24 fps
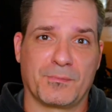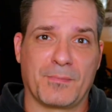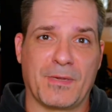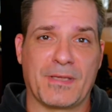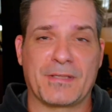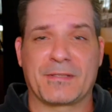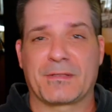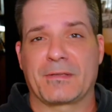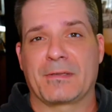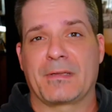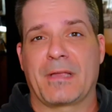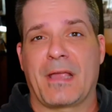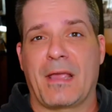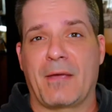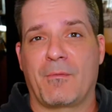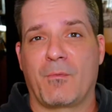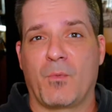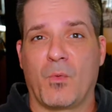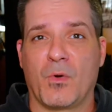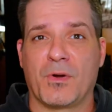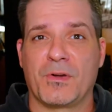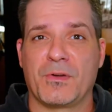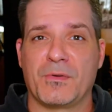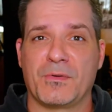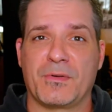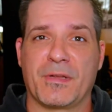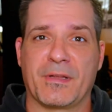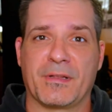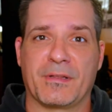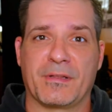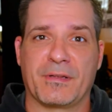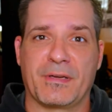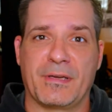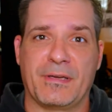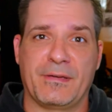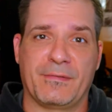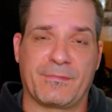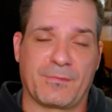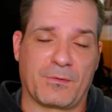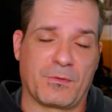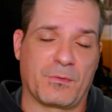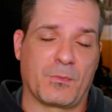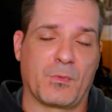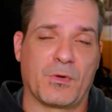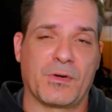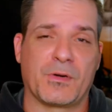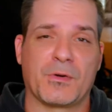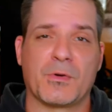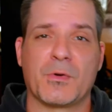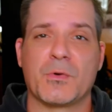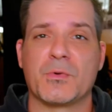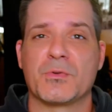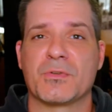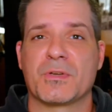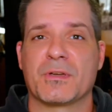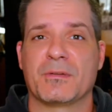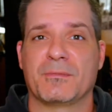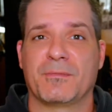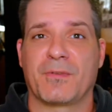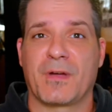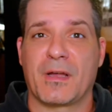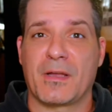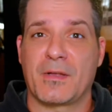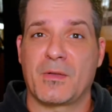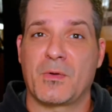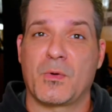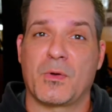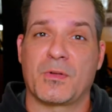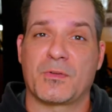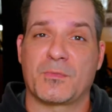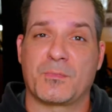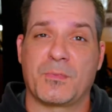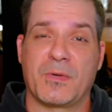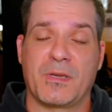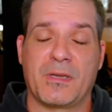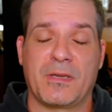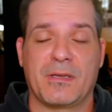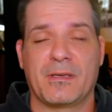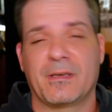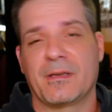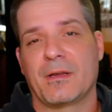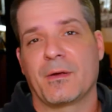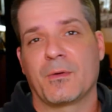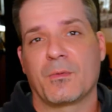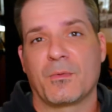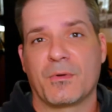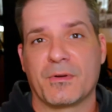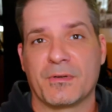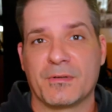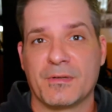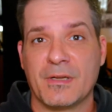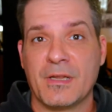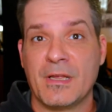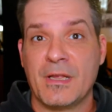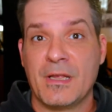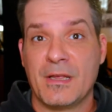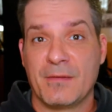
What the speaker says: Basically, you have one utility for when you're using it via USB and the other one